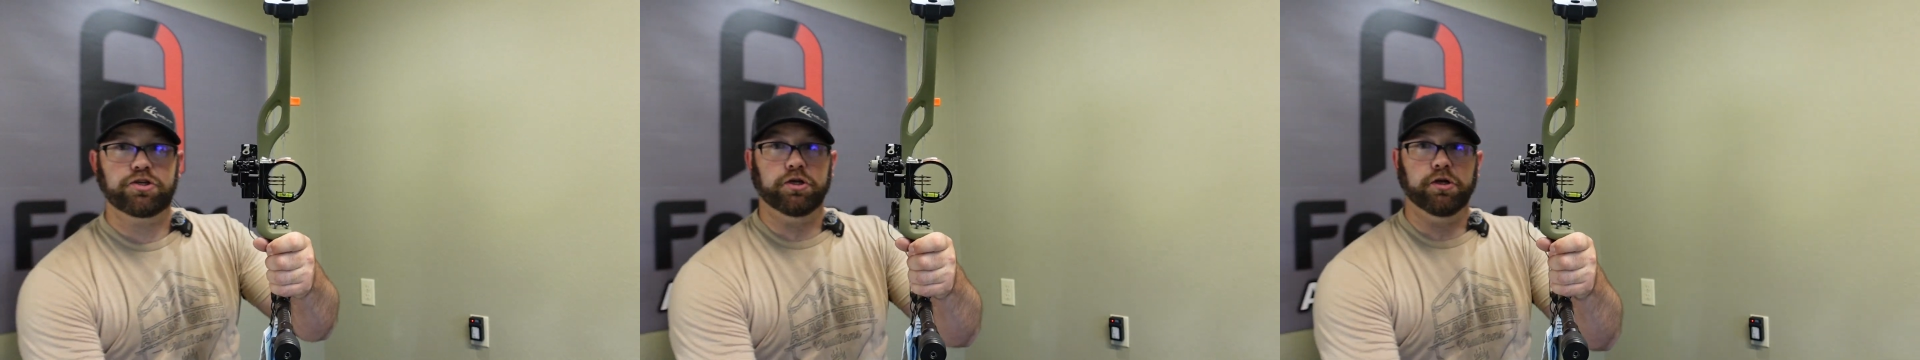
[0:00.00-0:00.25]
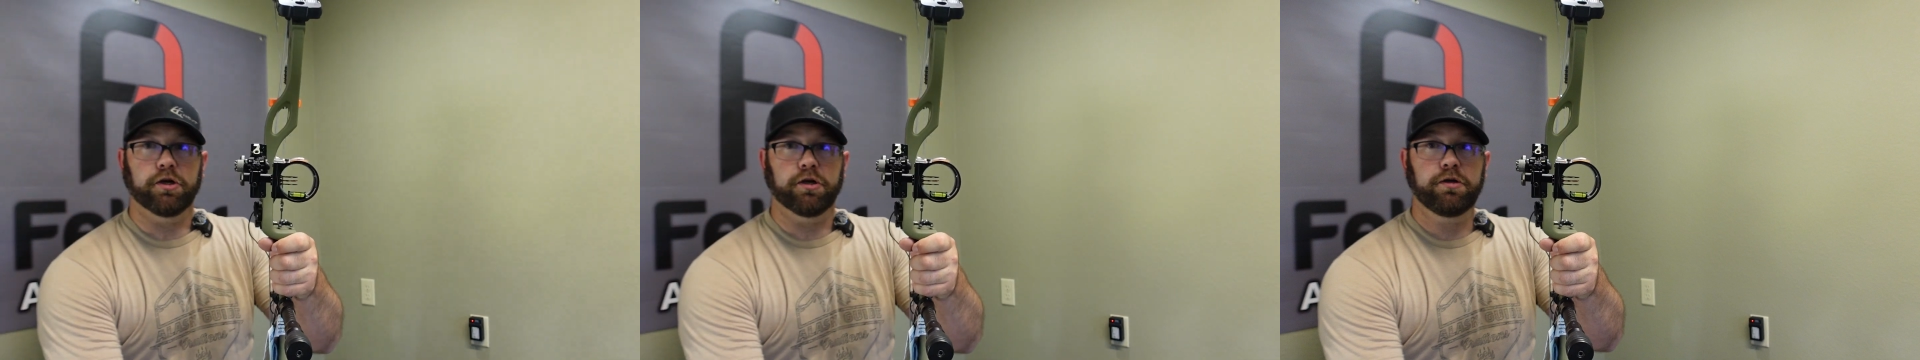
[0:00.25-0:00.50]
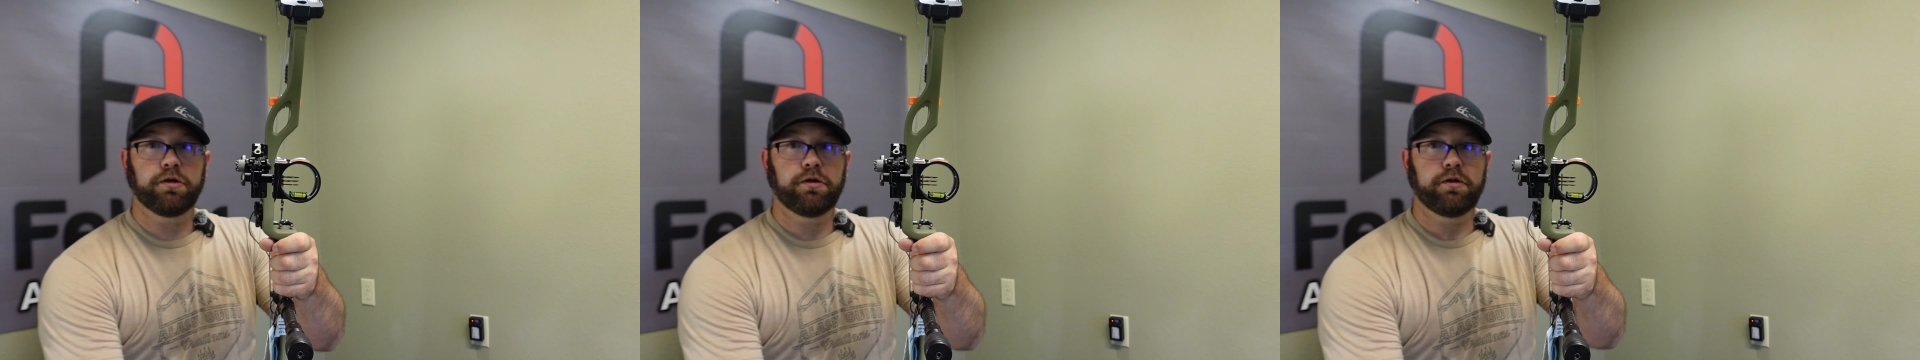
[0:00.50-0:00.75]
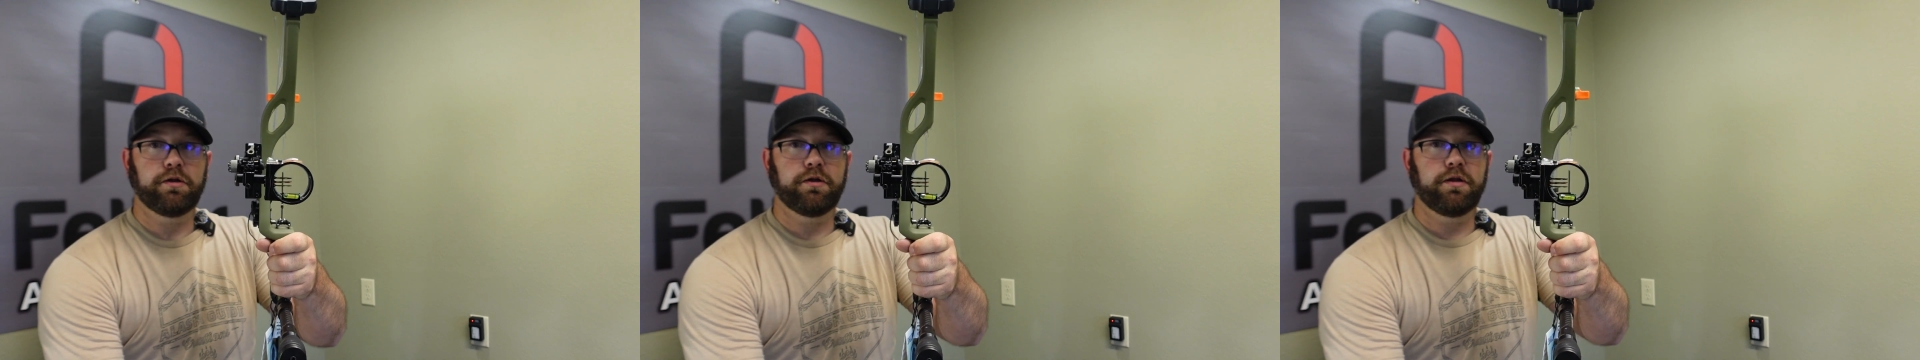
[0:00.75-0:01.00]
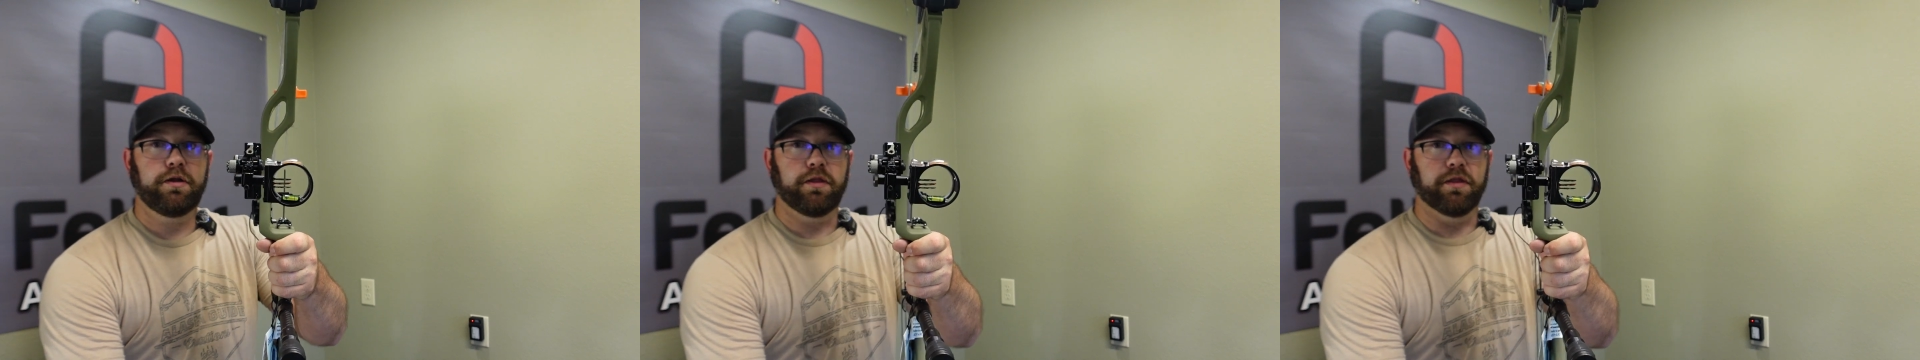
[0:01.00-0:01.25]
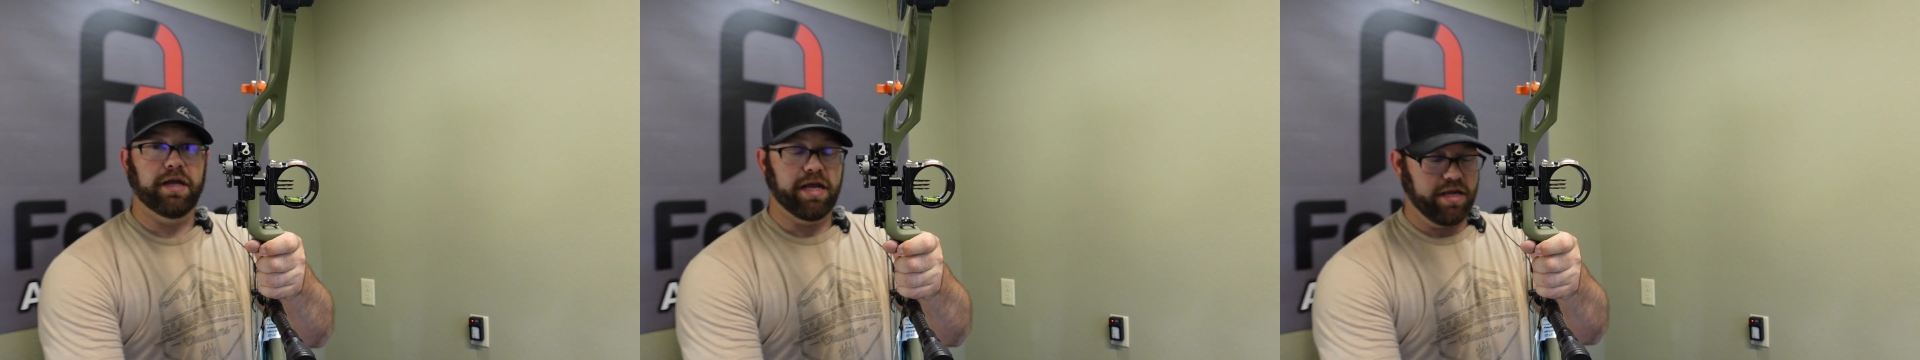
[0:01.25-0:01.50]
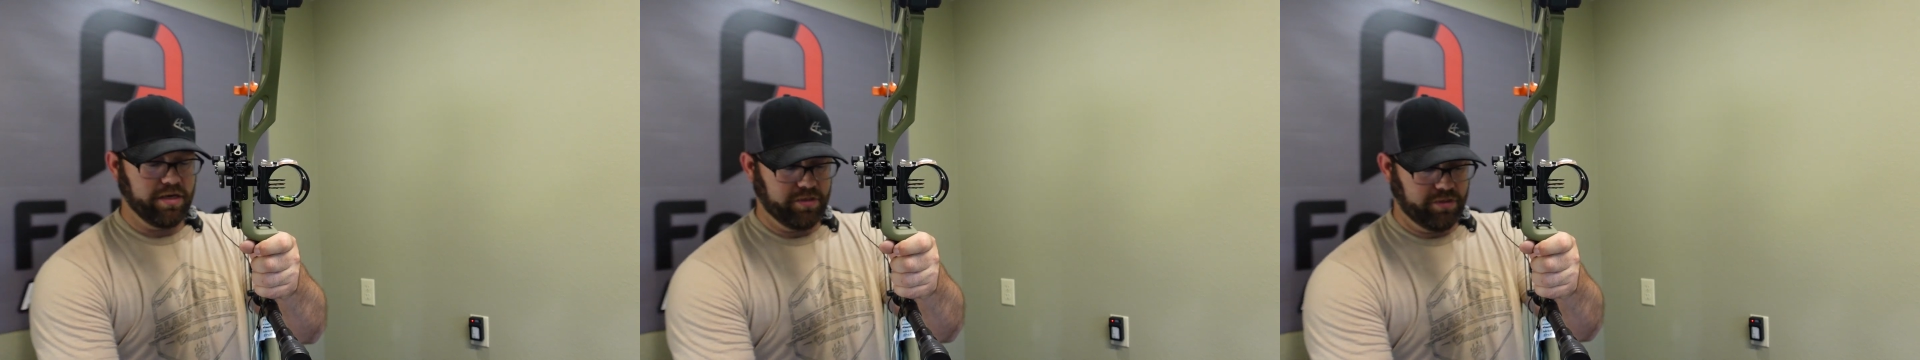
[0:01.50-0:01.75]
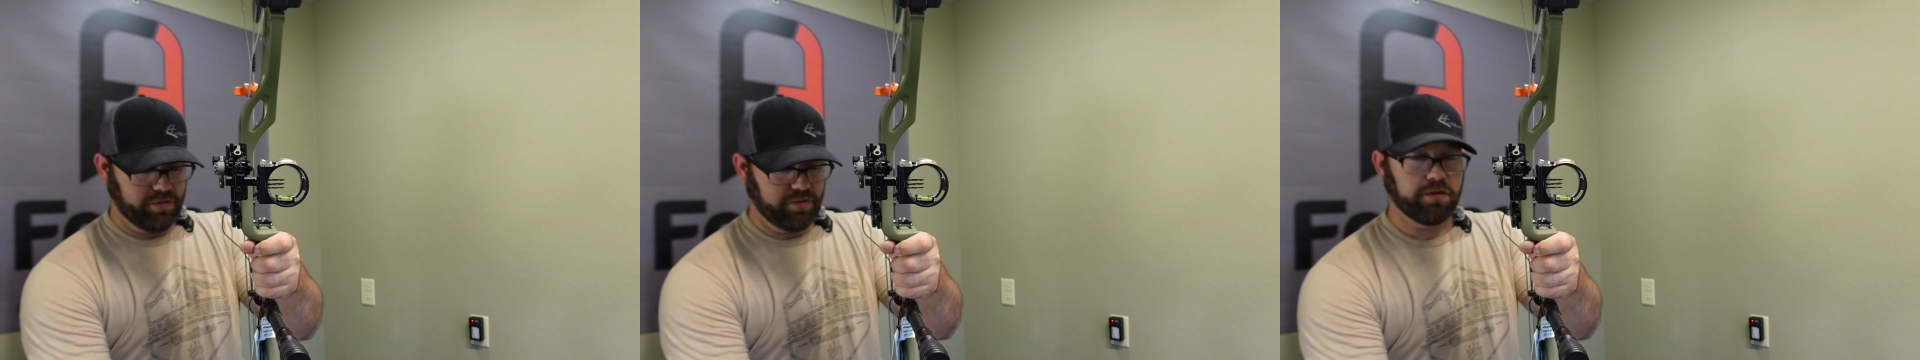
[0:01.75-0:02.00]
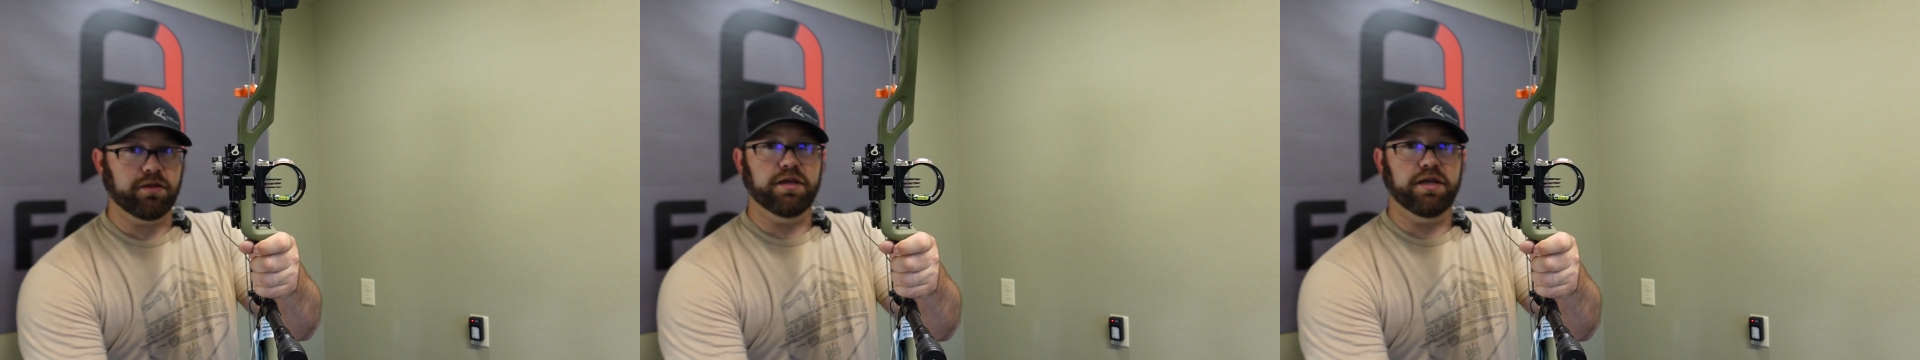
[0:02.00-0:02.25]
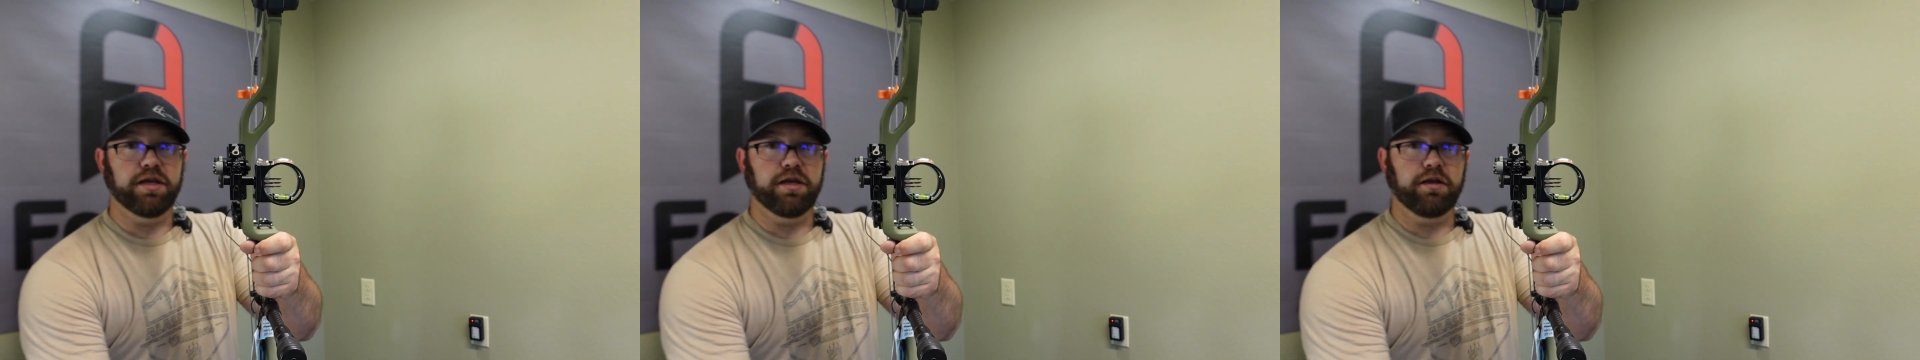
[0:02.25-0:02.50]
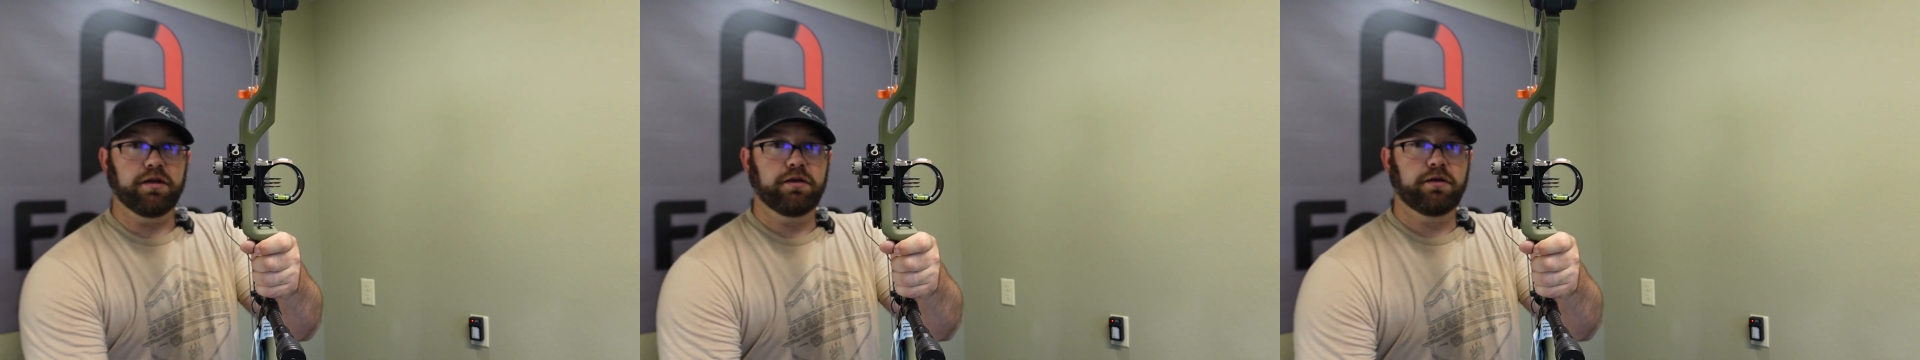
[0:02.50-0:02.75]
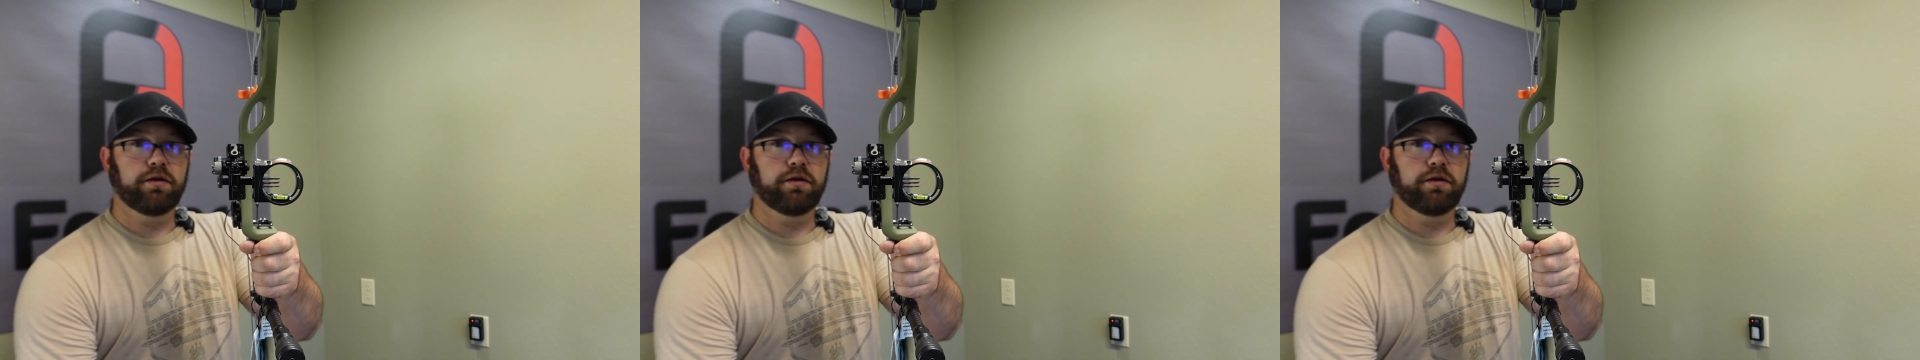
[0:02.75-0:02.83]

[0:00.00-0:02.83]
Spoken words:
sure that the